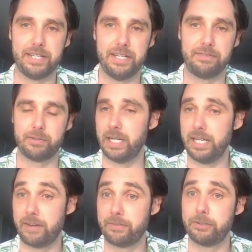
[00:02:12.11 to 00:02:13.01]
that have
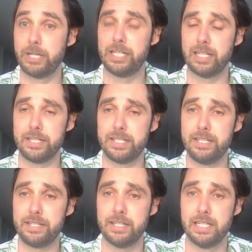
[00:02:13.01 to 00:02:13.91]
created evergreen
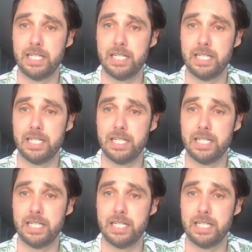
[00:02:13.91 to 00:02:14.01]
content.